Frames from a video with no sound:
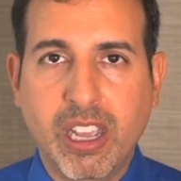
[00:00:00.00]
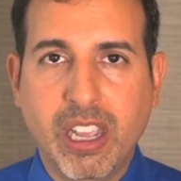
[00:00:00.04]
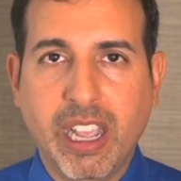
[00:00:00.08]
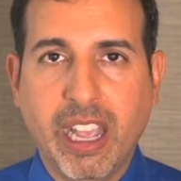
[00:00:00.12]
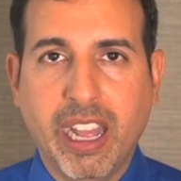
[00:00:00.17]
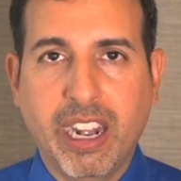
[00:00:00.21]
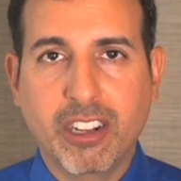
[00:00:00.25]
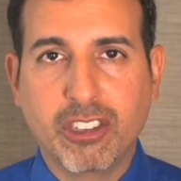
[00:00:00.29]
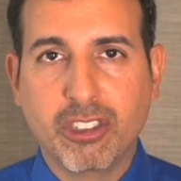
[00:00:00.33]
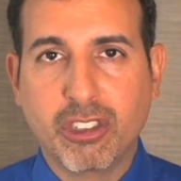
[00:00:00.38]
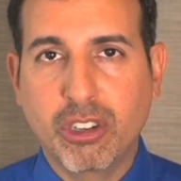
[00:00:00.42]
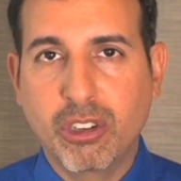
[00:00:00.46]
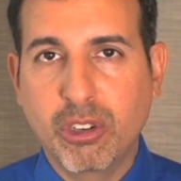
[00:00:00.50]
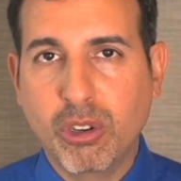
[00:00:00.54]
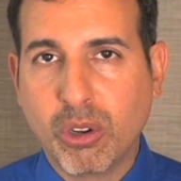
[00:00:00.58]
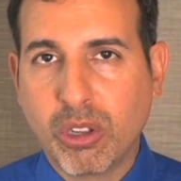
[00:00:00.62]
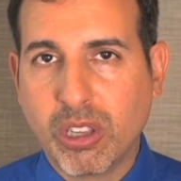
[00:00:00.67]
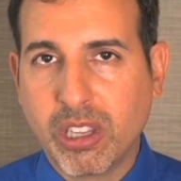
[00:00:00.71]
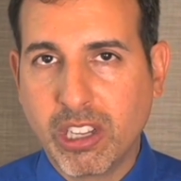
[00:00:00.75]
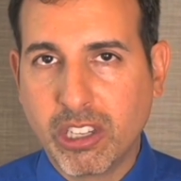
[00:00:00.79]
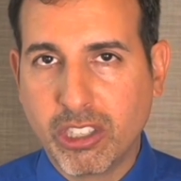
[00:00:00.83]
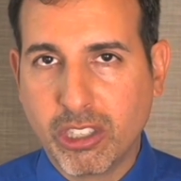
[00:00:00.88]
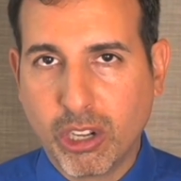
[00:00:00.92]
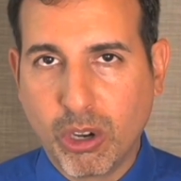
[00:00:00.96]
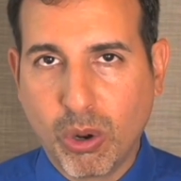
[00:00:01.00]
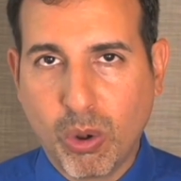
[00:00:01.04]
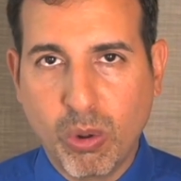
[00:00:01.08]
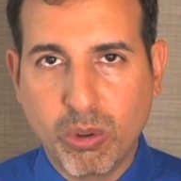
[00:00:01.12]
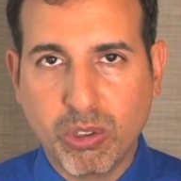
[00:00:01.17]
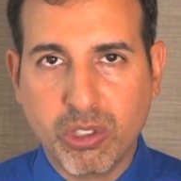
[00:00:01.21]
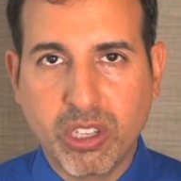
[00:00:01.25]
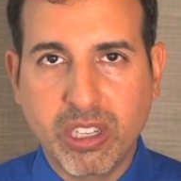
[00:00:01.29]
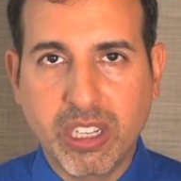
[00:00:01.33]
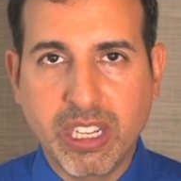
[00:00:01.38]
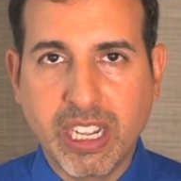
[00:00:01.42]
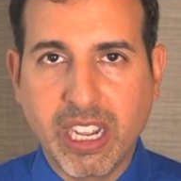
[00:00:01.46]
and it's the nucleus that
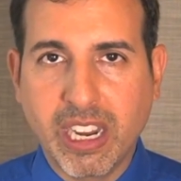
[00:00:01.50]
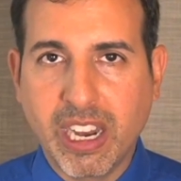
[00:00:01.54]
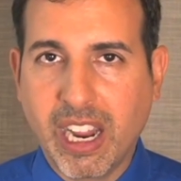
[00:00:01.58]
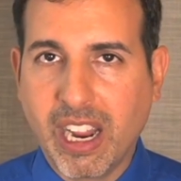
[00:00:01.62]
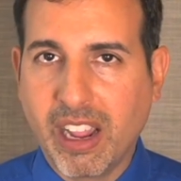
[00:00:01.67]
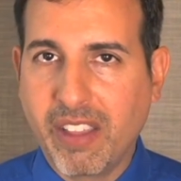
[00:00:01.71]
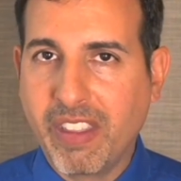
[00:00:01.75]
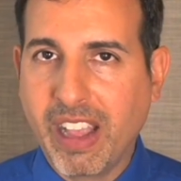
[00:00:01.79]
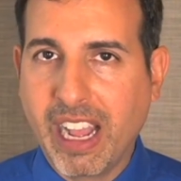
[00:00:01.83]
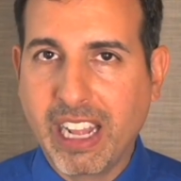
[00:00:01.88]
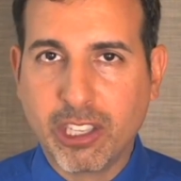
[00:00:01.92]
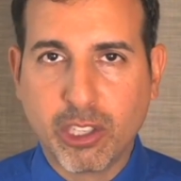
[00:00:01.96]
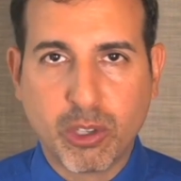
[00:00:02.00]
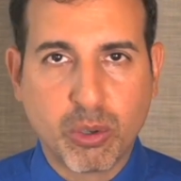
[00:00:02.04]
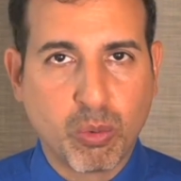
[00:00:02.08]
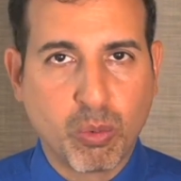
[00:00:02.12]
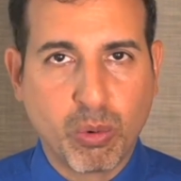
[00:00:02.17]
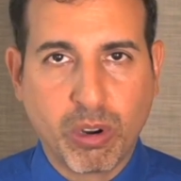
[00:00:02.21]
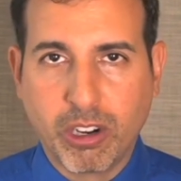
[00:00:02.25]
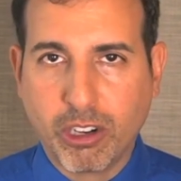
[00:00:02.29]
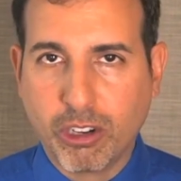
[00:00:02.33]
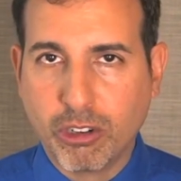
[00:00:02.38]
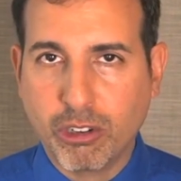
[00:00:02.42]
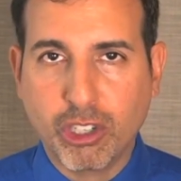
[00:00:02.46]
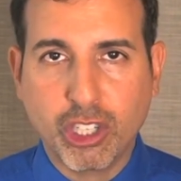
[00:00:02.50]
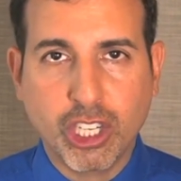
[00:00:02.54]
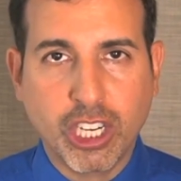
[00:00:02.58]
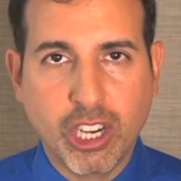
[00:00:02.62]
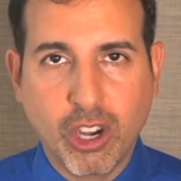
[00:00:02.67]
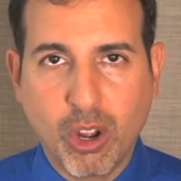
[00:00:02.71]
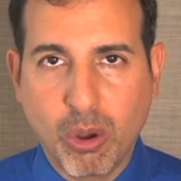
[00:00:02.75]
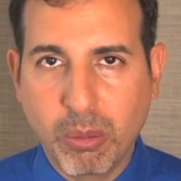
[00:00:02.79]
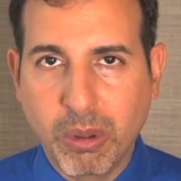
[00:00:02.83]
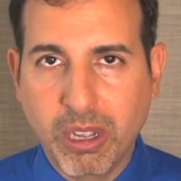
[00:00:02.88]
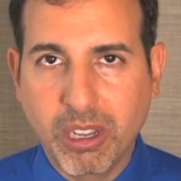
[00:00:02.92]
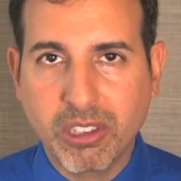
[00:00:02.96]
holds the D N A, and that's where your
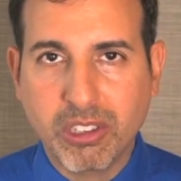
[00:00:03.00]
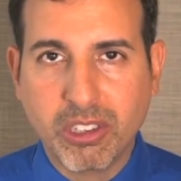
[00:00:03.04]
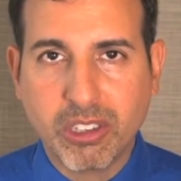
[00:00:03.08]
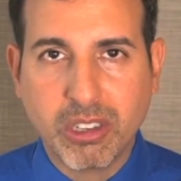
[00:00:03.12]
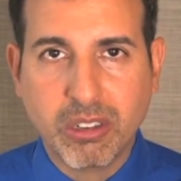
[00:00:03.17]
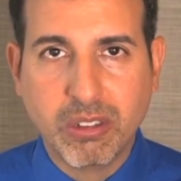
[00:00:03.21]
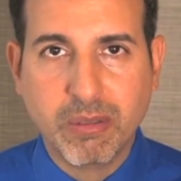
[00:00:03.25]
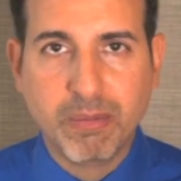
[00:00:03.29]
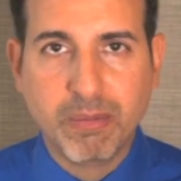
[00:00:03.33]
genome is.